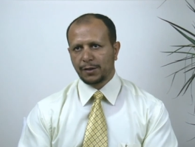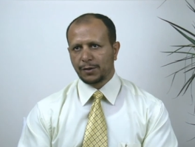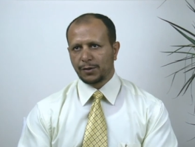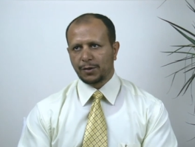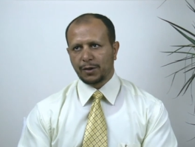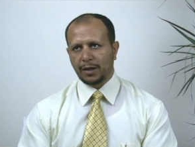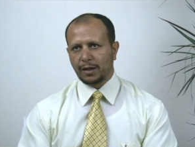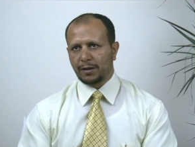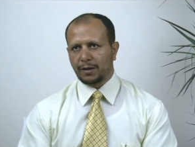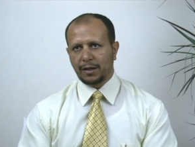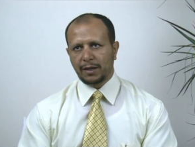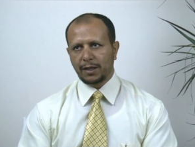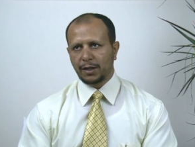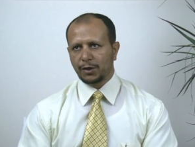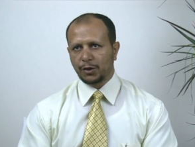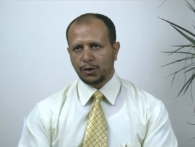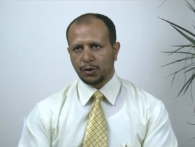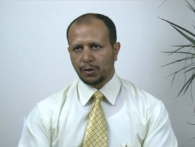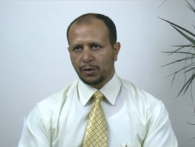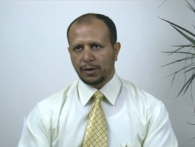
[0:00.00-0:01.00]
So I really
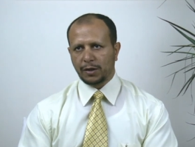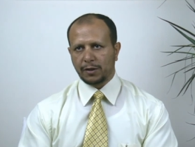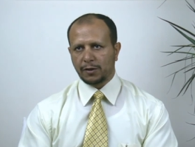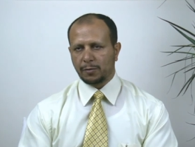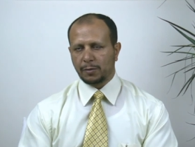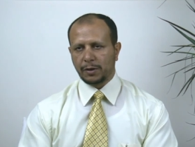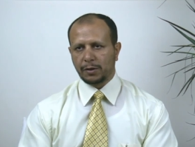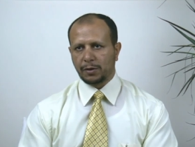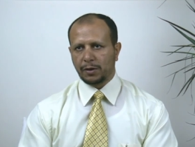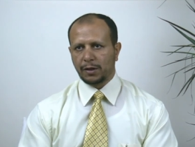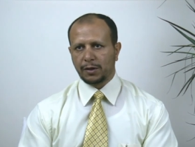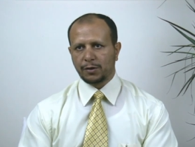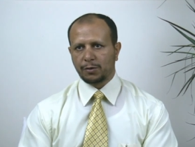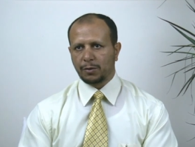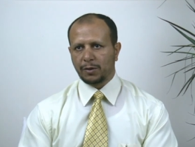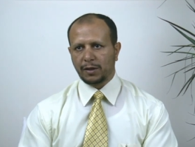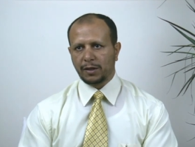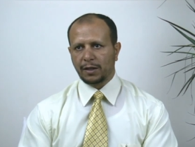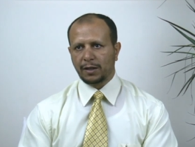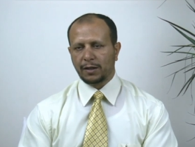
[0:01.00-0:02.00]
enjoyed the experience
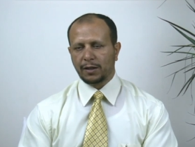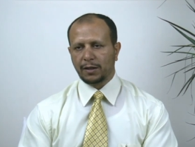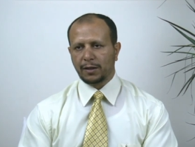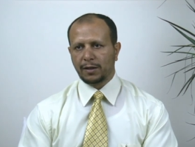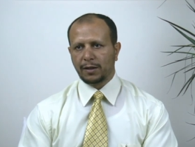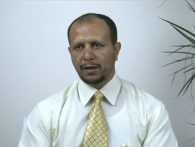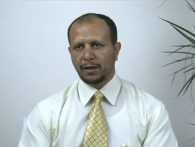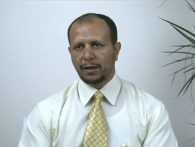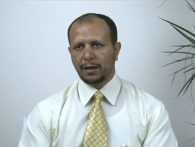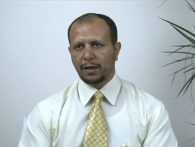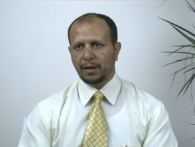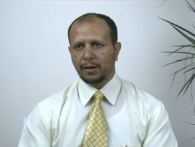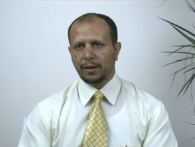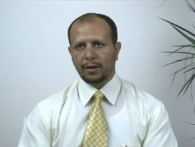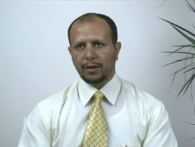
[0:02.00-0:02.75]
with e-learning